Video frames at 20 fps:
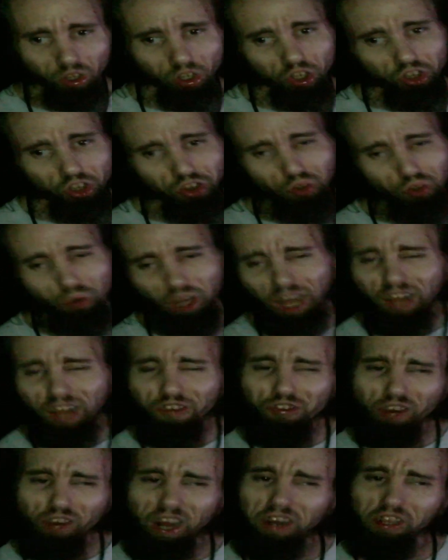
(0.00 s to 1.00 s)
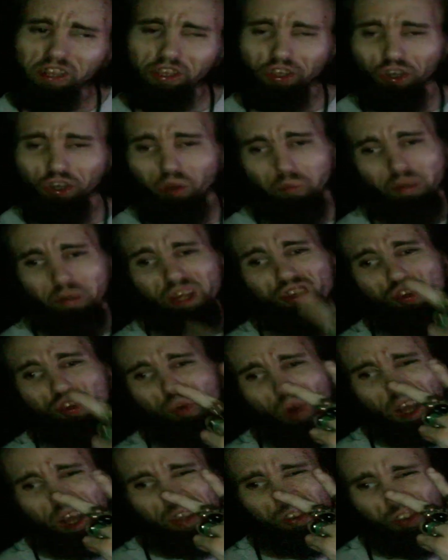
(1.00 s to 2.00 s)
You guys tried to kill me
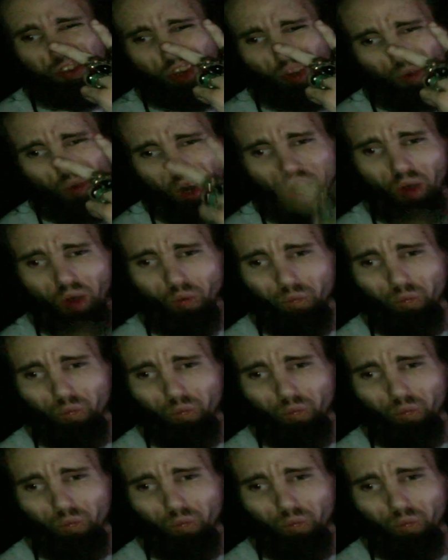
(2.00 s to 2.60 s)
twice in a row.